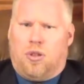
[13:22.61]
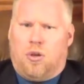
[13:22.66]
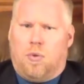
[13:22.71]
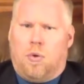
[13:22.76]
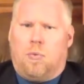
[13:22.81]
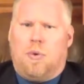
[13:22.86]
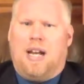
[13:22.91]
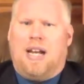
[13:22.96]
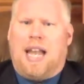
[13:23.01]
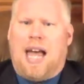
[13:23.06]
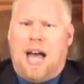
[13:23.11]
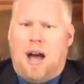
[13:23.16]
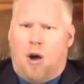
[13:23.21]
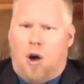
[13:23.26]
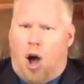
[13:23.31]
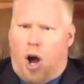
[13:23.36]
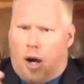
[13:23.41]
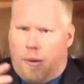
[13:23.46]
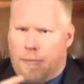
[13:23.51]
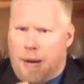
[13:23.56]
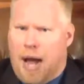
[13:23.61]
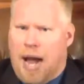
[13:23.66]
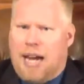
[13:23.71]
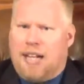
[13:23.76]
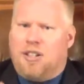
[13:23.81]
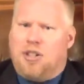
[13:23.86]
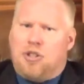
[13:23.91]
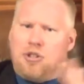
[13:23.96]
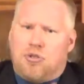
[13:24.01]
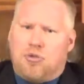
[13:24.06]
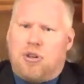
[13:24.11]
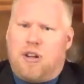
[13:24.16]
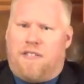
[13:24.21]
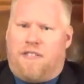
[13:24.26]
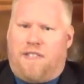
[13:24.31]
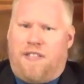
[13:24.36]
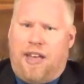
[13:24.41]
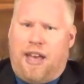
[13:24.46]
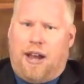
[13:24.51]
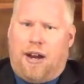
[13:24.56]
When we allow our mind to
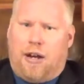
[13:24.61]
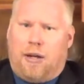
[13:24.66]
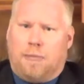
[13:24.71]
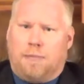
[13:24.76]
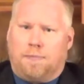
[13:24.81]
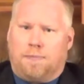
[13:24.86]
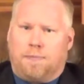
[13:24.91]
drift there,